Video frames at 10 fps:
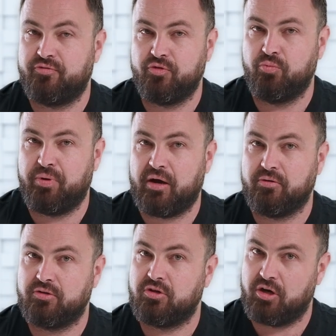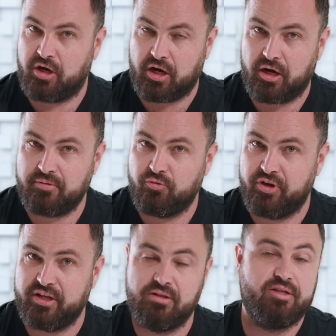fuel powered car
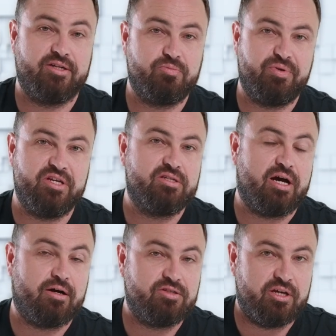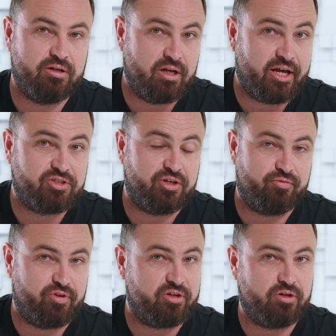really does beat out an electric
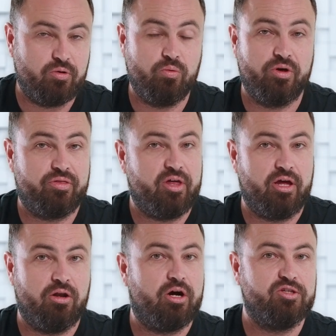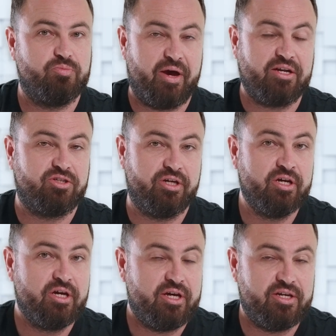vehicle with a large battery
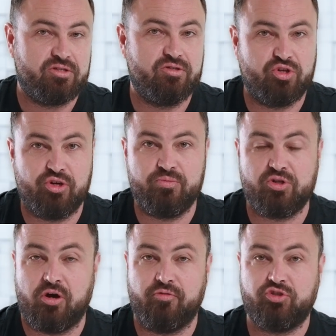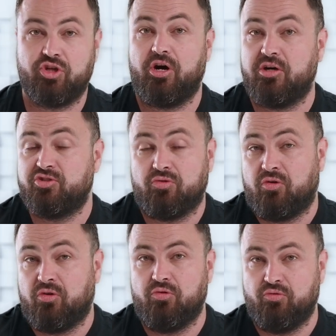is in terms of charge
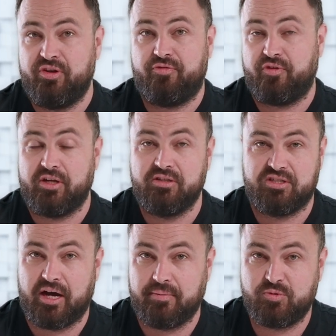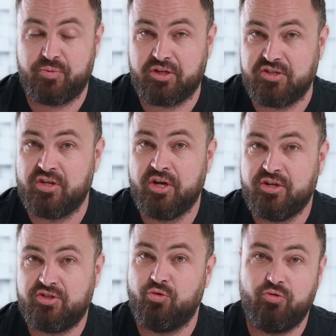or refilling times, because
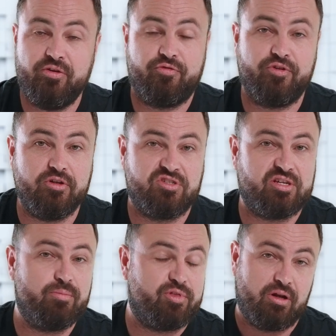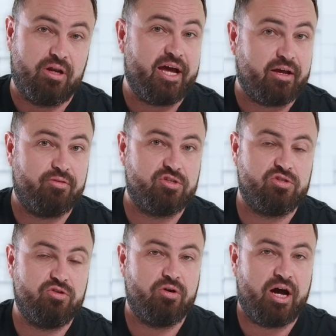to refill something like this
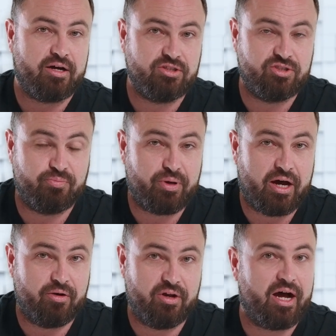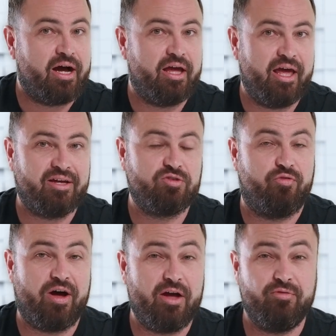new hydrogen powered
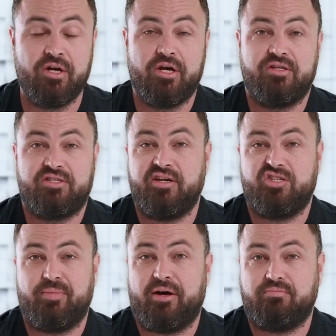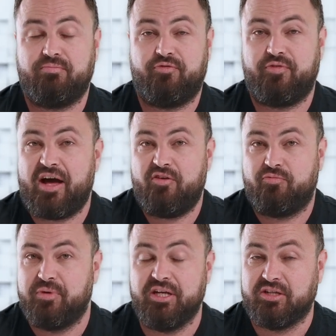iX5 takes about 5
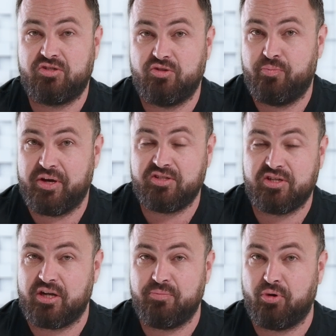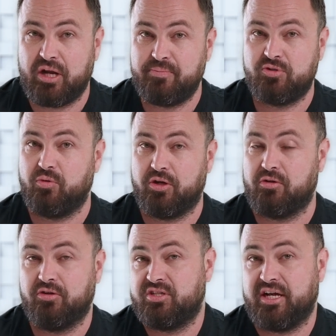minutes. You basically pull up to what
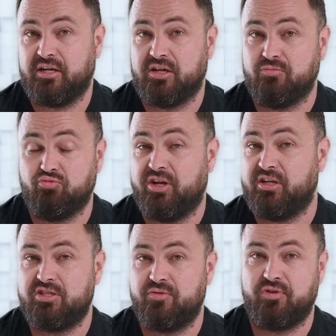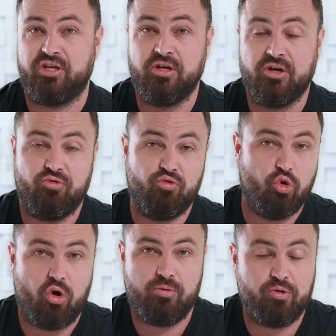looks like a relatively
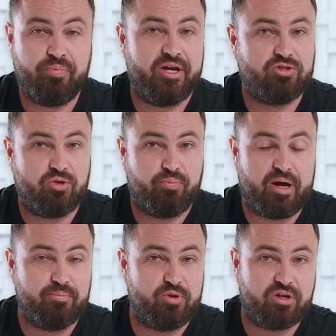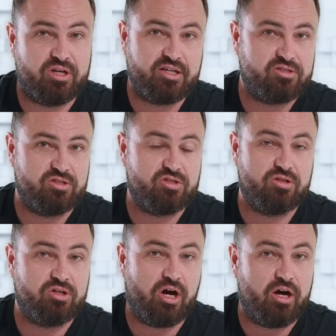normal petrol pump, you connect it to
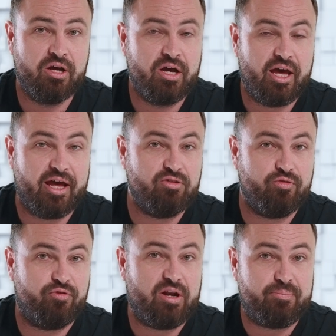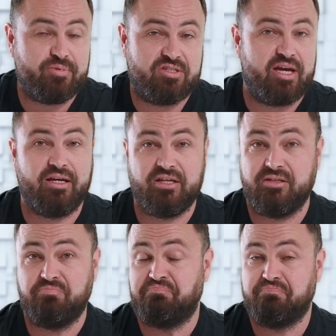the car and you fill up the tank
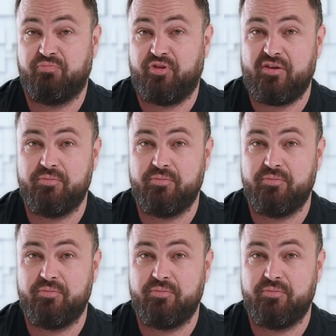in 5